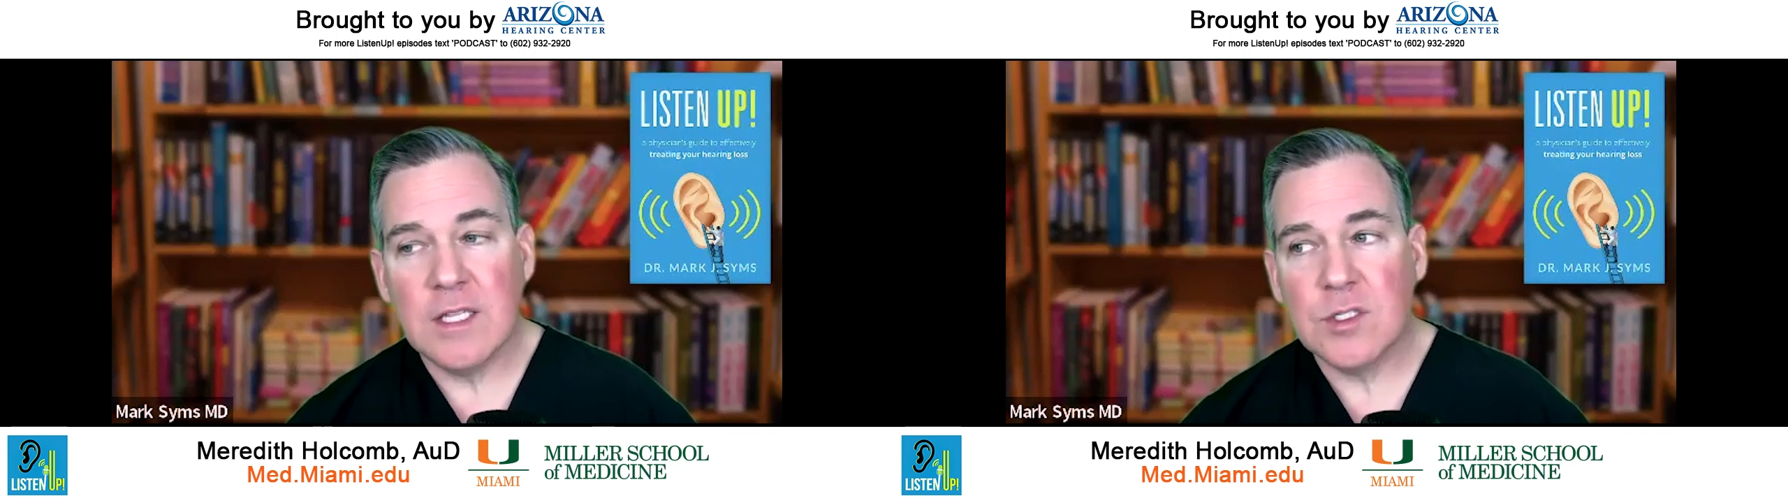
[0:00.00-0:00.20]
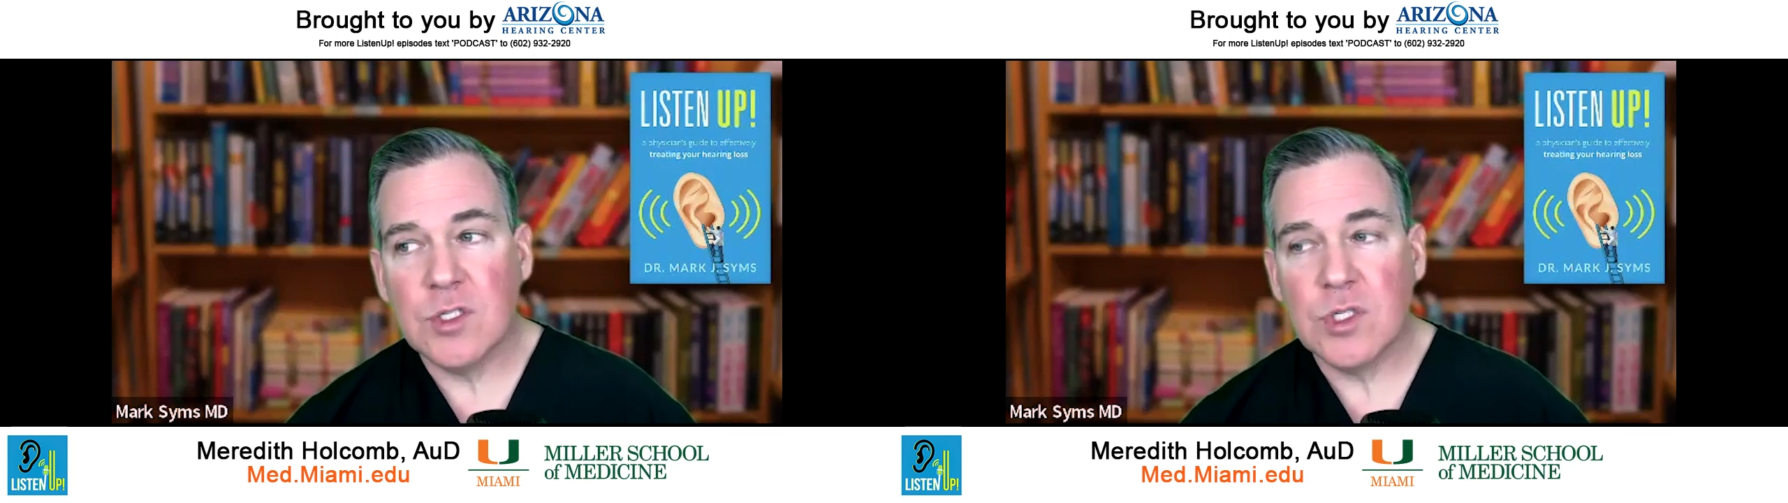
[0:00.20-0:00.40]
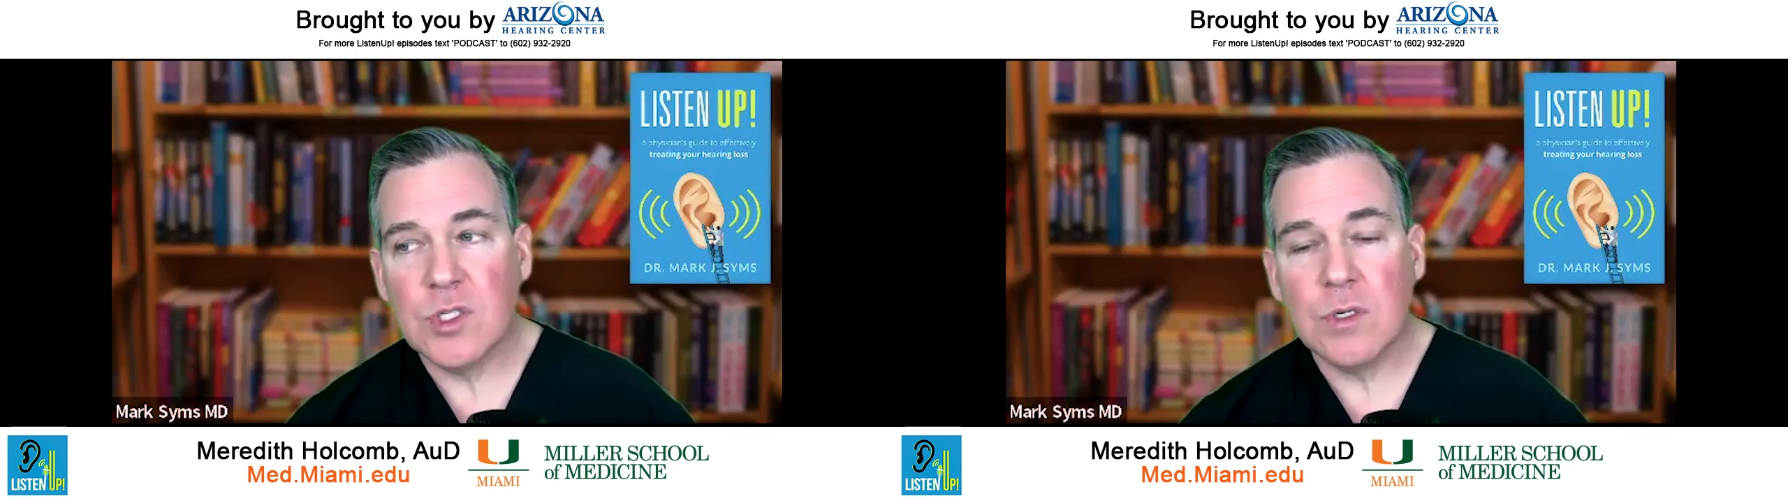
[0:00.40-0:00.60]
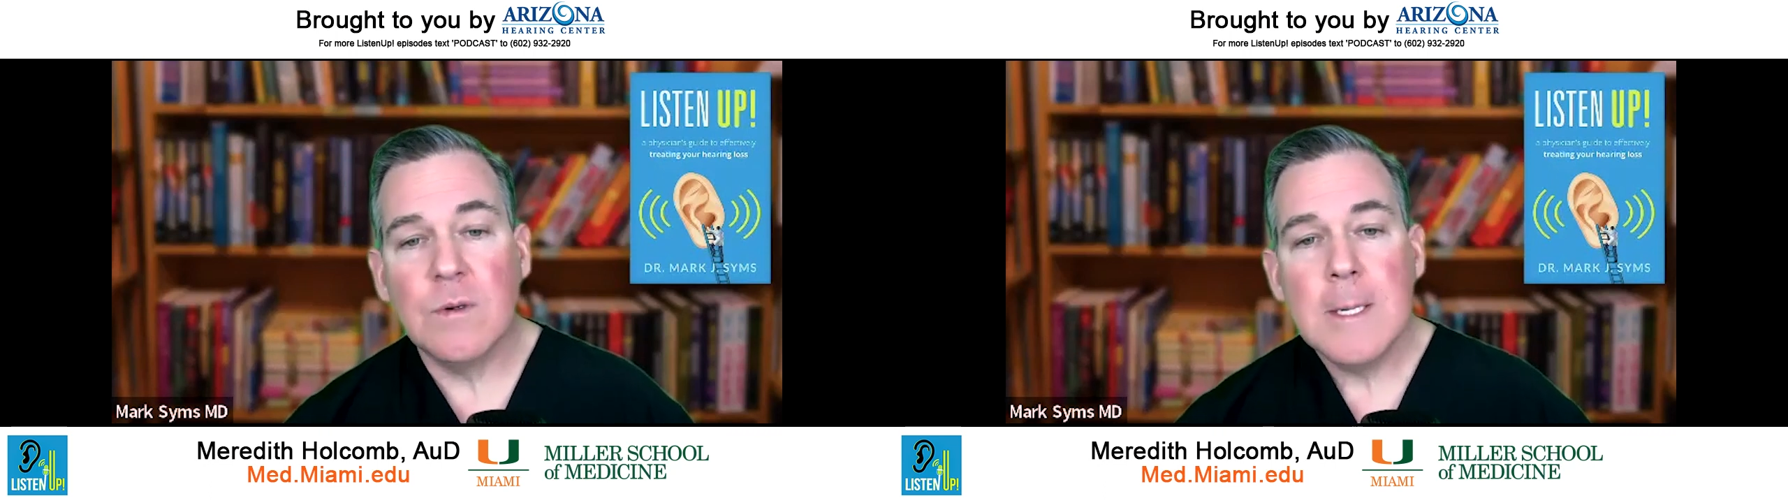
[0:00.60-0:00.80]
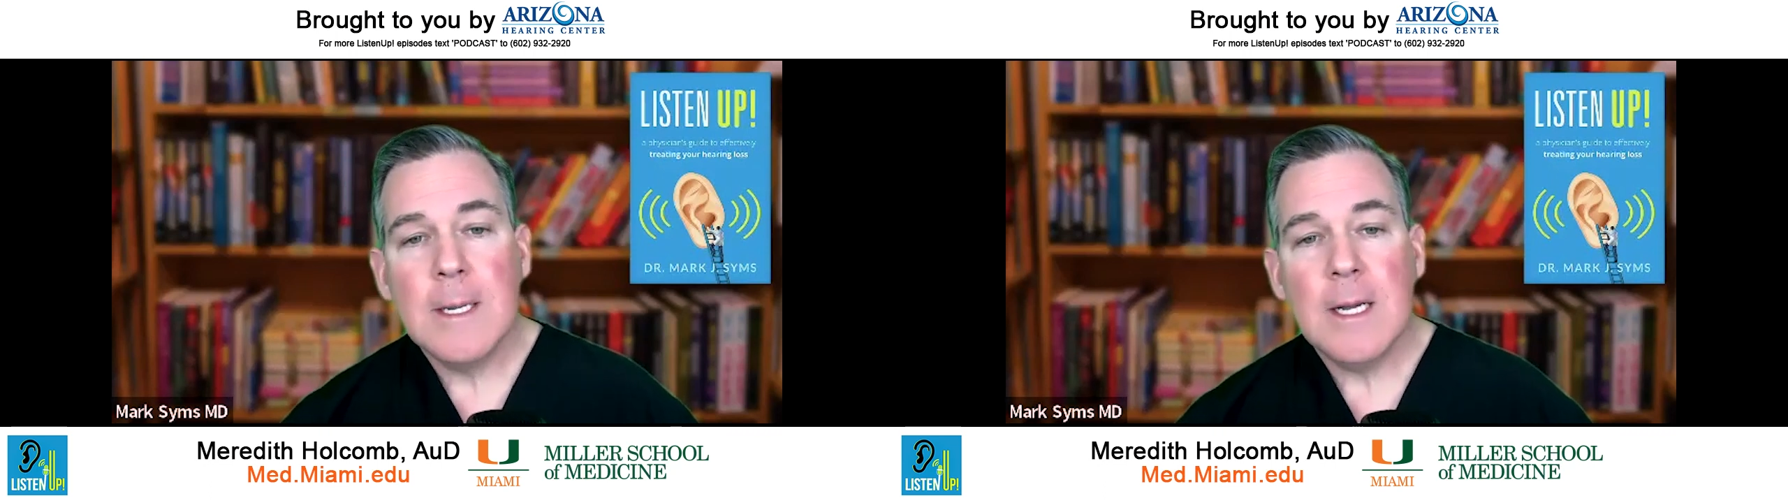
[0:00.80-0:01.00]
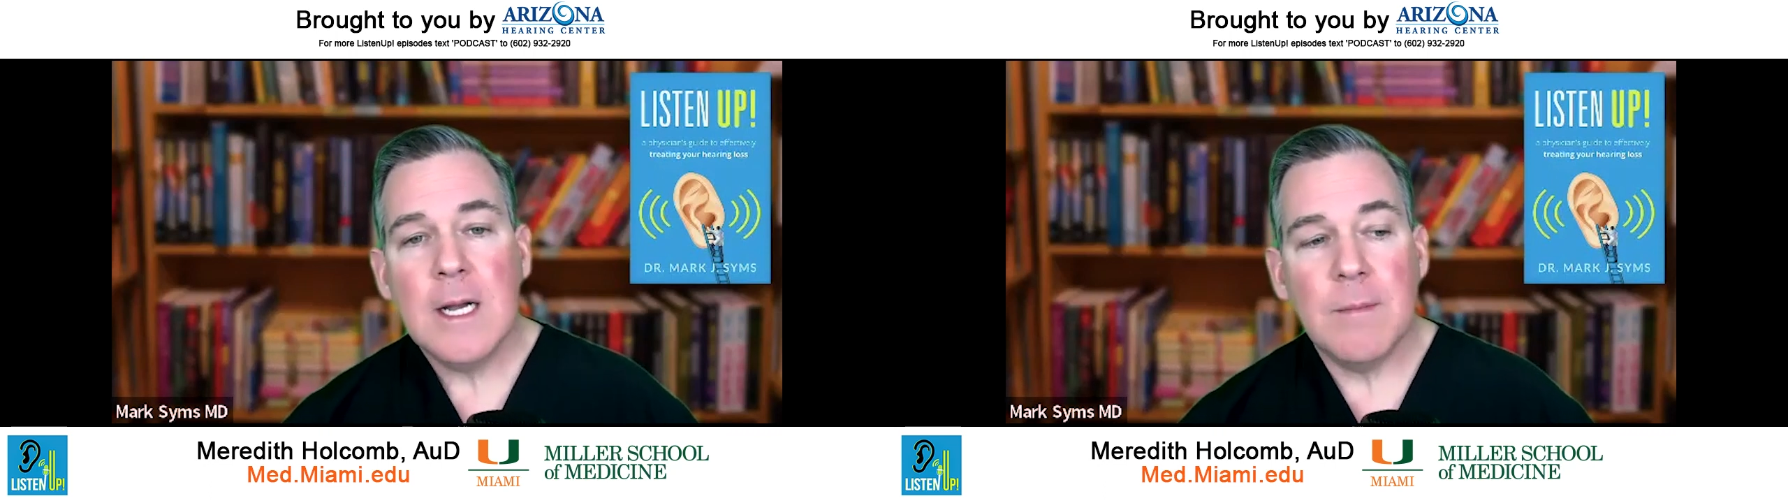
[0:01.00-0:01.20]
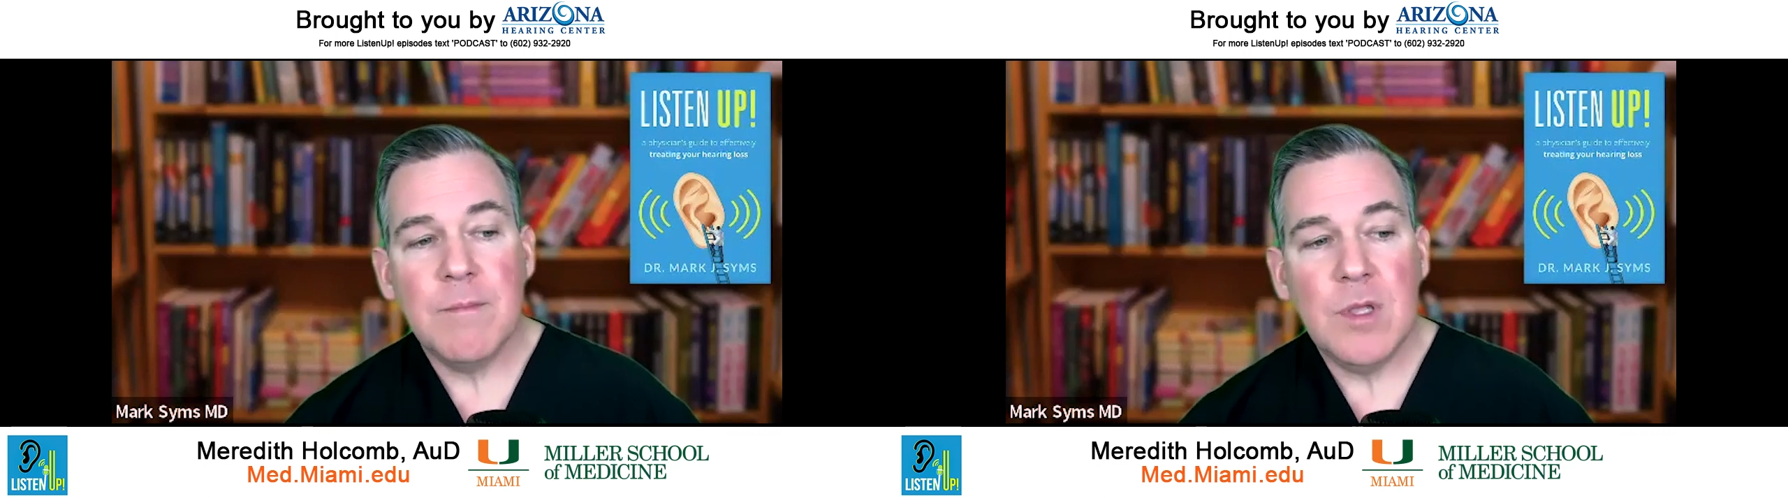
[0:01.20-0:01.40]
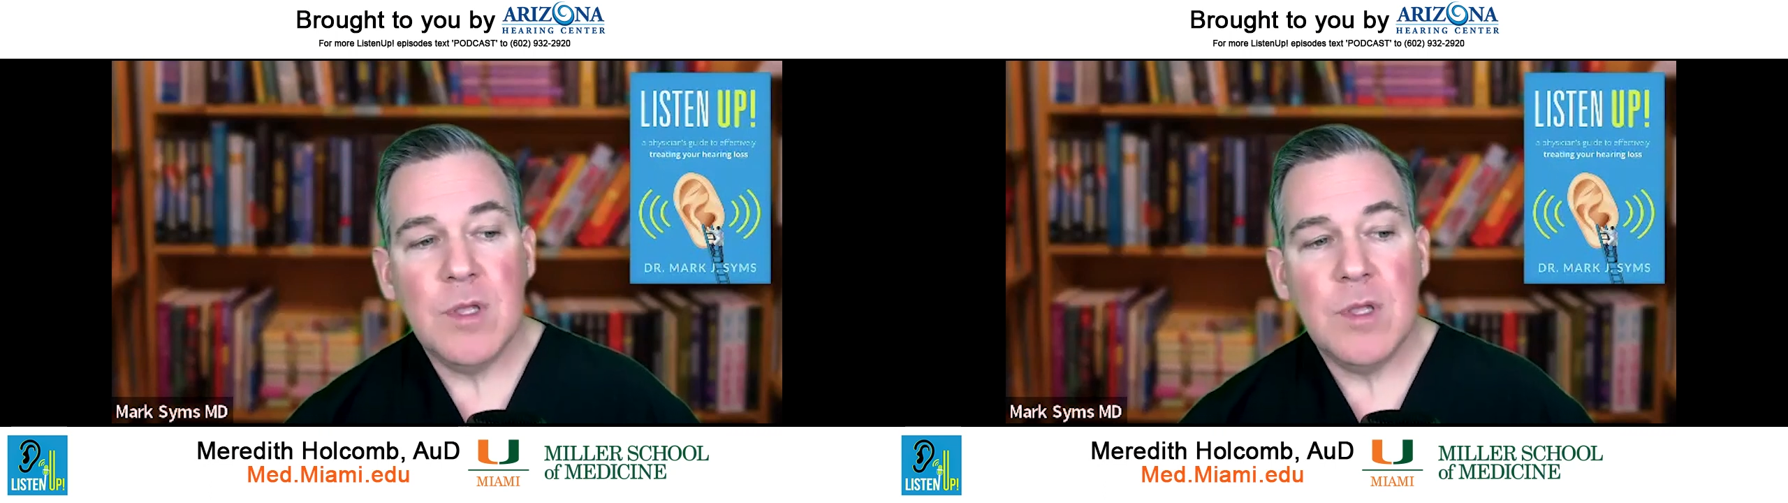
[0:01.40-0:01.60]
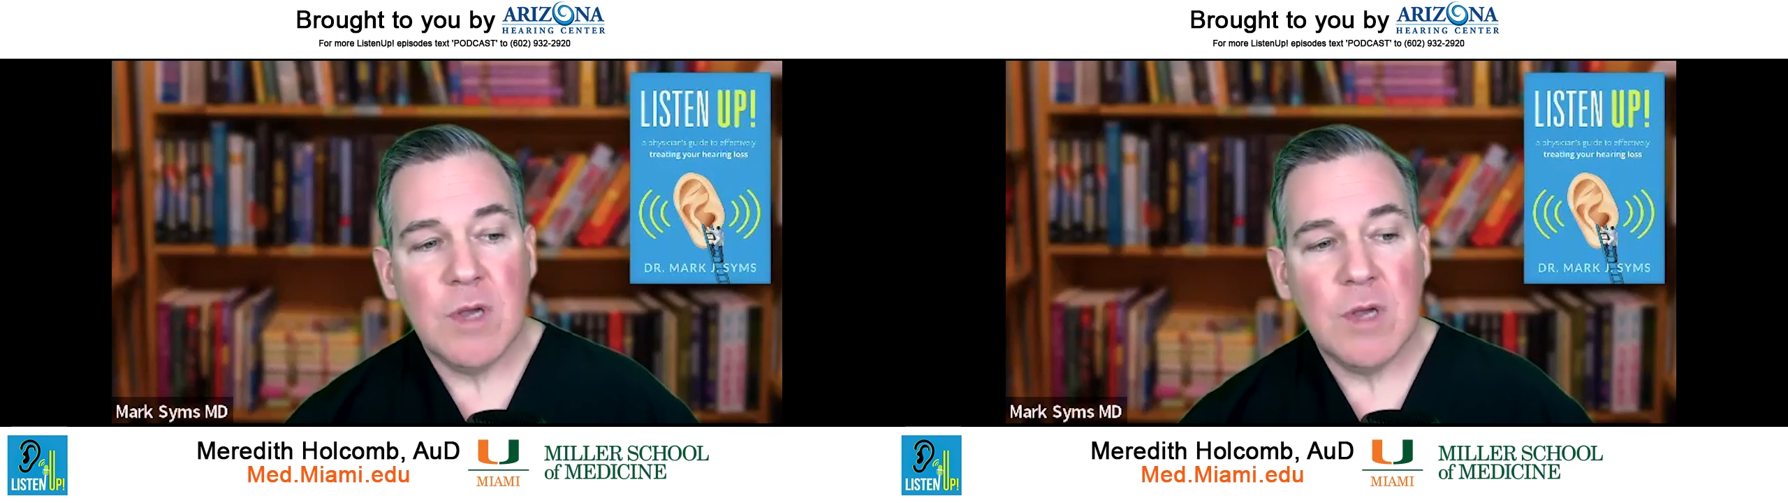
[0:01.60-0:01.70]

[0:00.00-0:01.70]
and then so um,